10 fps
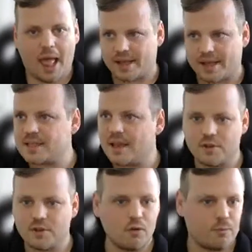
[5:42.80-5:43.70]
And this
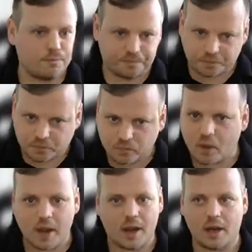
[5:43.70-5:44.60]
gives you
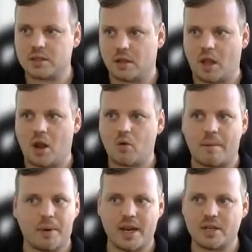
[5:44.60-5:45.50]
it's a long
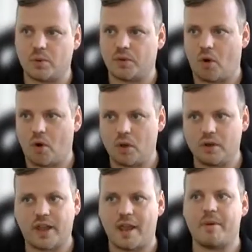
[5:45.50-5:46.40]
web page with
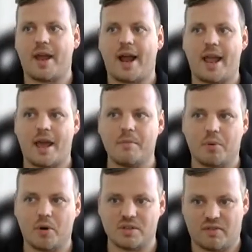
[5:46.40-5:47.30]
all of the API
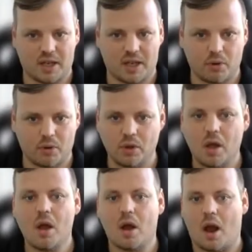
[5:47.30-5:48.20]
endpoints
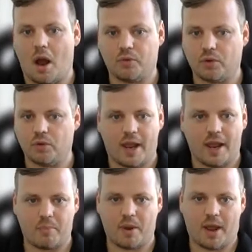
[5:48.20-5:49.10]
available through
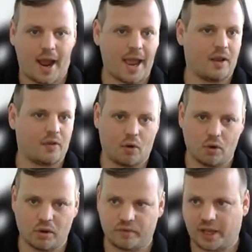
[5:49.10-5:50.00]
the API and
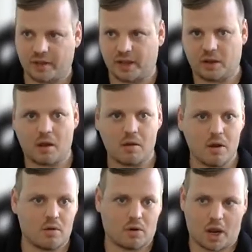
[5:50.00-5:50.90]
all of their data.
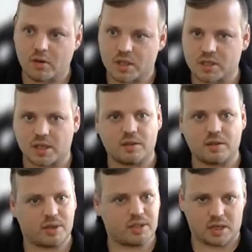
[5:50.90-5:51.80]
Okay, this is an
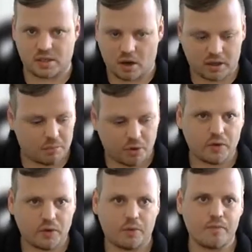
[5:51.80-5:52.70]
interesting starting
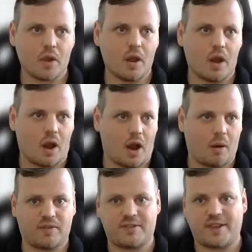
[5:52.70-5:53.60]
point.
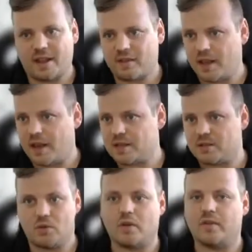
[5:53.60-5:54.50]
The second thing
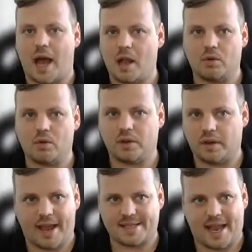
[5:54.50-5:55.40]
is you can download
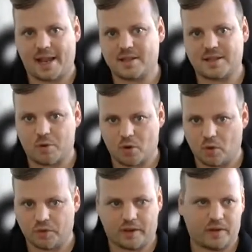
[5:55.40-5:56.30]
the exact same
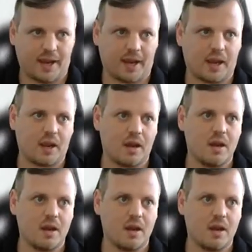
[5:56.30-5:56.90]
content here